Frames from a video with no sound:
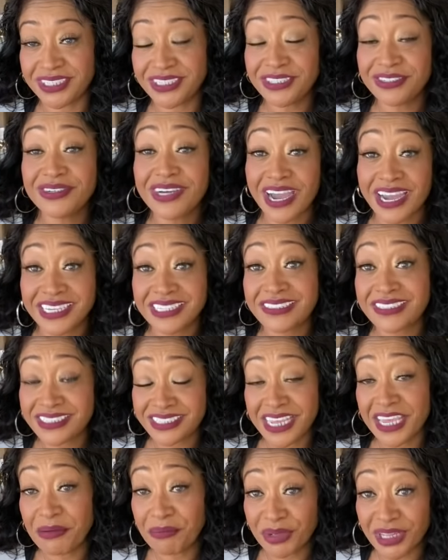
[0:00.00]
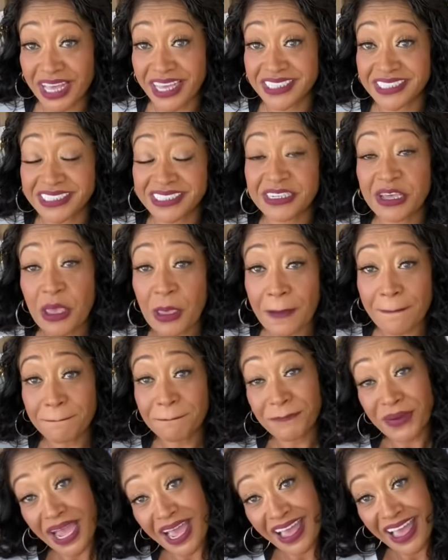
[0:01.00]
You guys stay blessed.
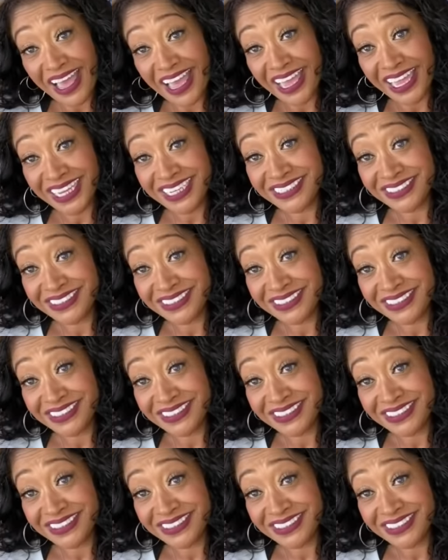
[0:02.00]
Bye.